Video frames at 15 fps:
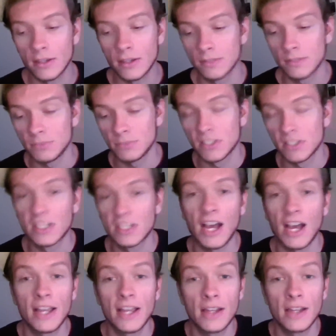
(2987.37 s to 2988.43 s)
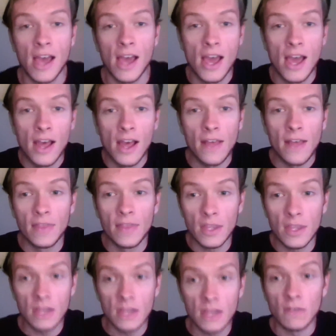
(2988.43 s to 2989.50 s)
decide
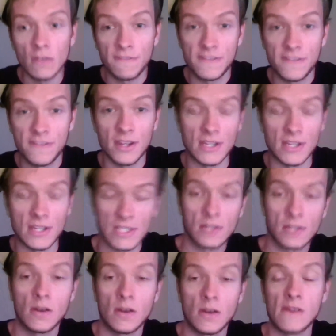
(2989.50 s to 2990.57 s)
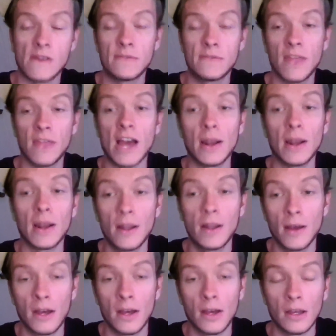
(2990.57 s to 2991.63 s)
the fitness of that
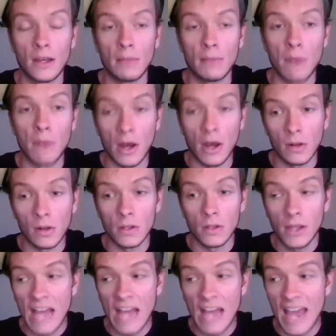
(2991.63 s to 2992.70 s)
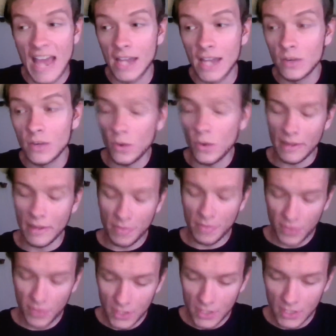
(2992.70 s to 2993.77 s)
model. And what I'm
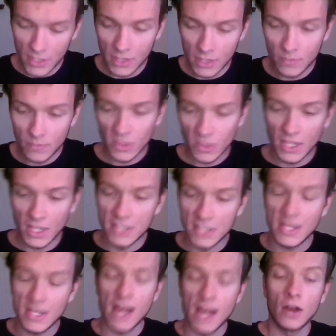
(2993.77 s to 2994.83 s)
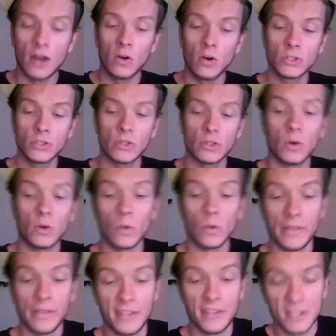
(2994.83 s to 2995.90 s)
thinking is that also
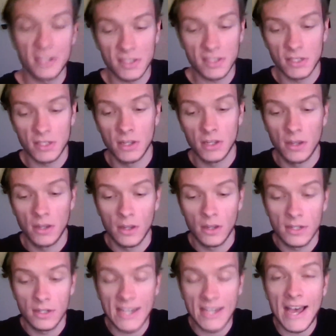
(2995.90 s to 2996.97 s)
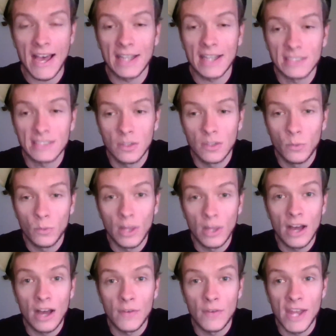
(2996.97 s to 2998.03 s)
this task will have
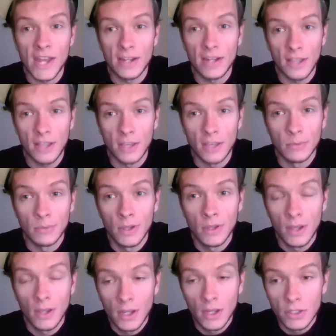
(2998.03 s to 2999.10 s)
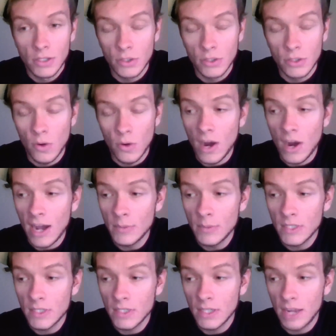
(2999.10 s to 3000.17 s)
an end game. So I'm
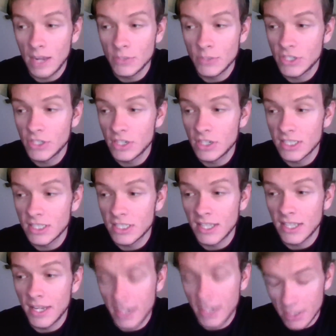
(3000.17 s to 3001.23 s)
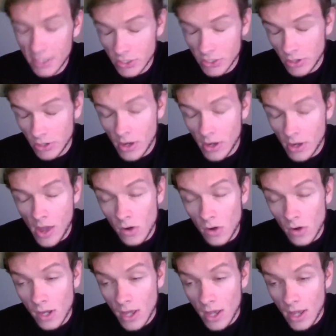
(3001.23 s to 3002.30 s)
just gonna say, to start out,
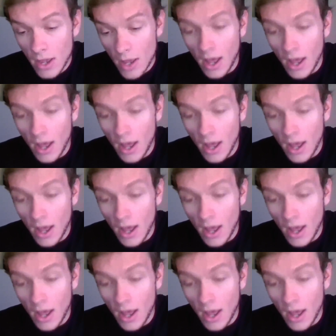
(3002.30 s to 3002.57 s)
I